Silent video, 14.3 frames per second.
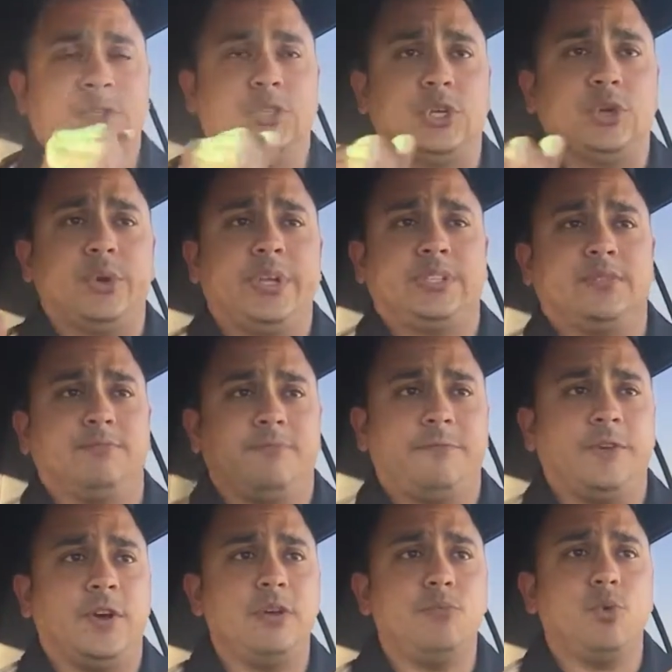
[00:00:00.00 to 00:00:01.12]
So it's
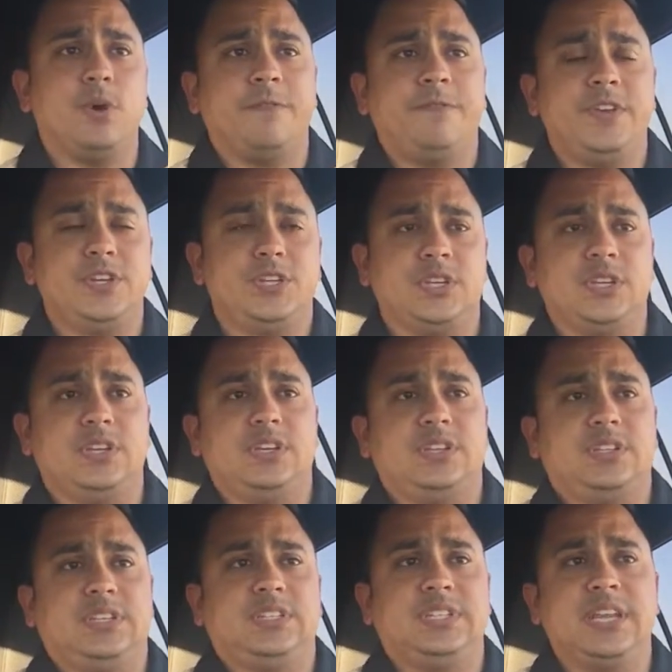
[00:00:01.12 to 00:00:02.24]
far more
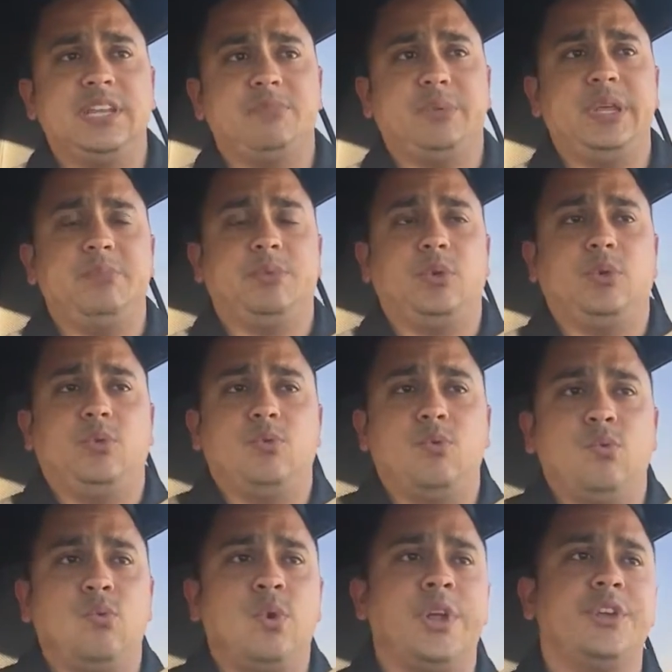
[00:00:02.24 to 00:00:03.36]
efficient to send people
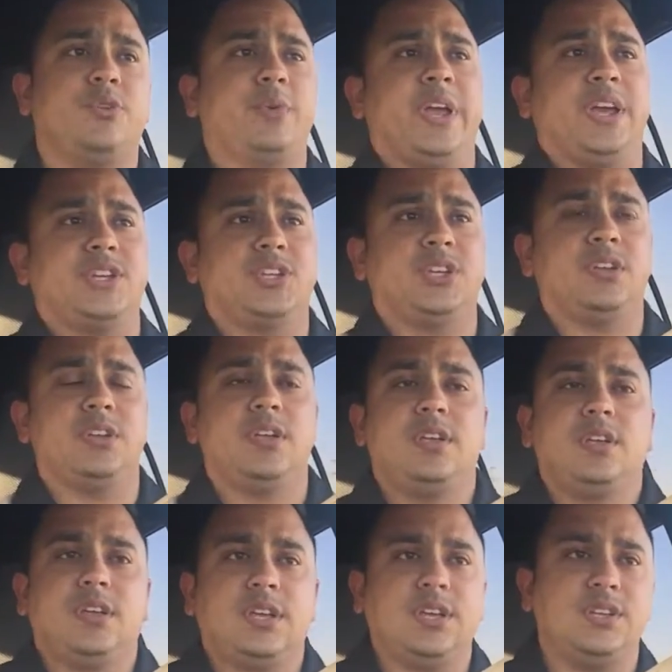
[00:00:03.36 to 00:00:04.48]
one direction
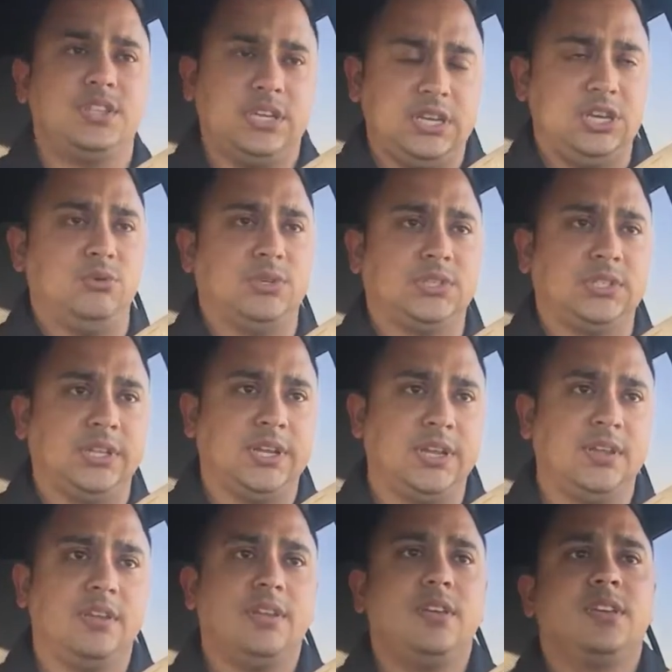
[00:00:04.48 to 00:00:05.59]
continuously,
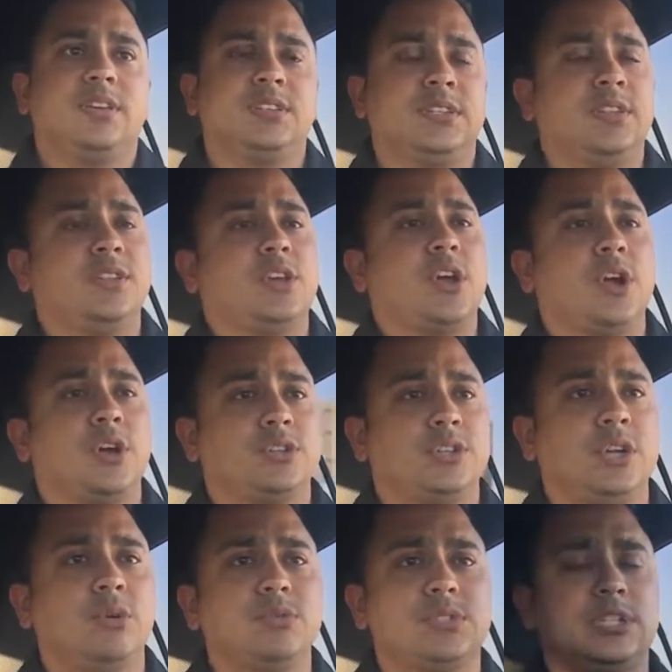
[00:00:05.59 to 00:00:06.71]
because then the cars
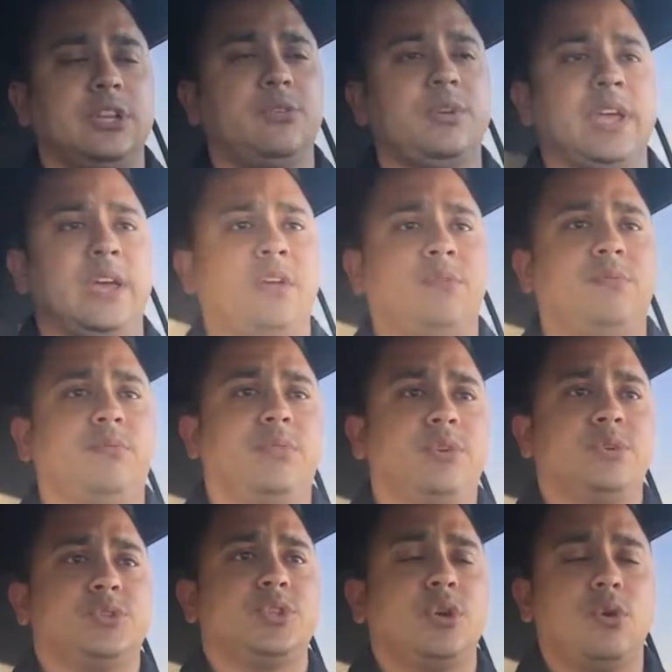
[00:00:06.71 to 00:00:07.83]
don't slow down,
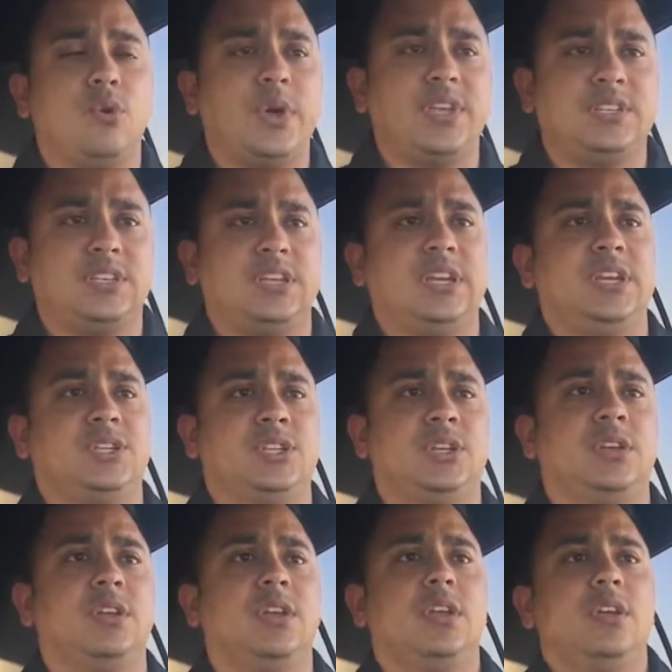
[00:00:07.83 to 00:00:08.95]
there's no
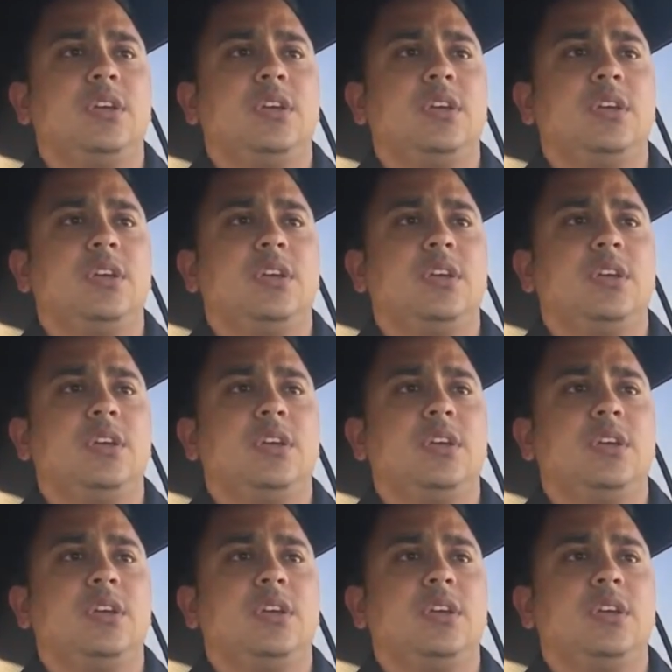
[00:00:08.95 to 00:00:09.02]
hesitation,